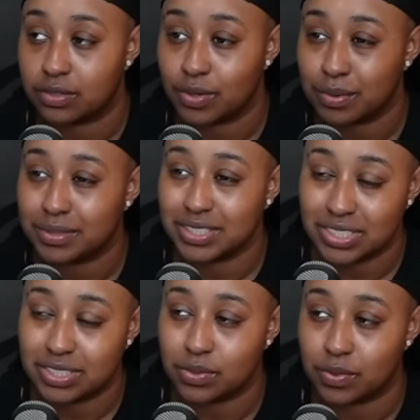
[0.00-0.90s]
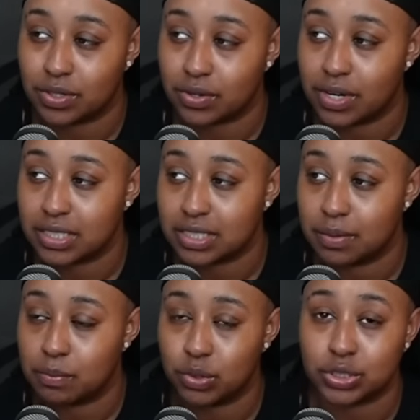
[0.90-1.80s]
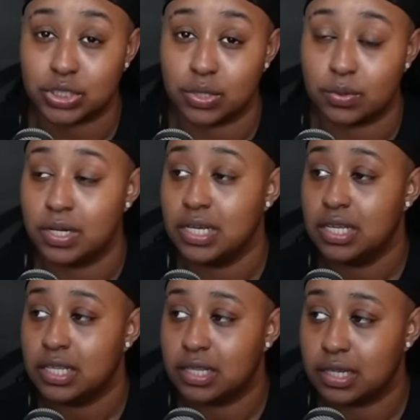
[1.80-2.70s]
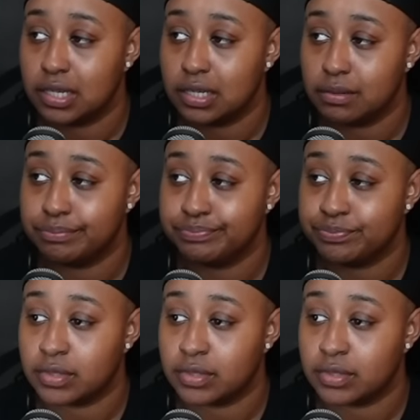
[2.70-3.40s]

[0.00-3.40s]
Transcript: Normally, she's the one to crash out more so than him.